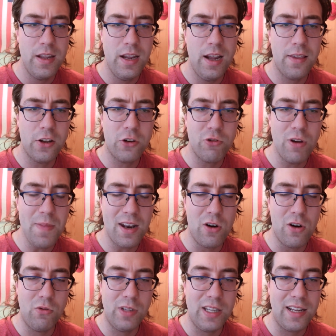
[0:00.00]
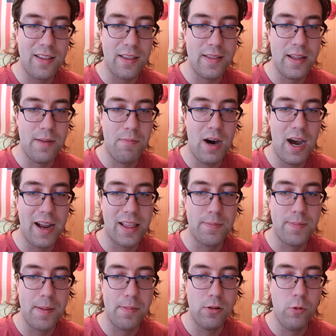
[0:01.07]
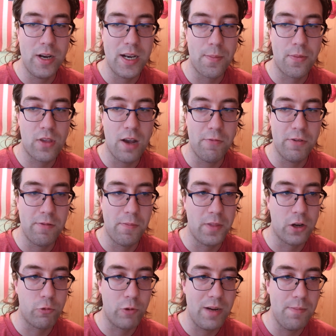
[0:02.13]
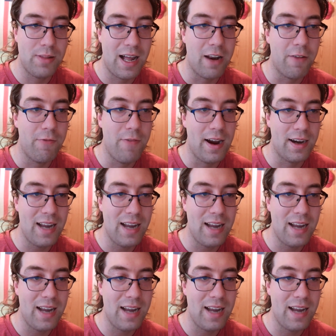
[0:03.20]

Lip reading: is a dream that only exists in the minds of people who end up suffering from the Greenblatt Effect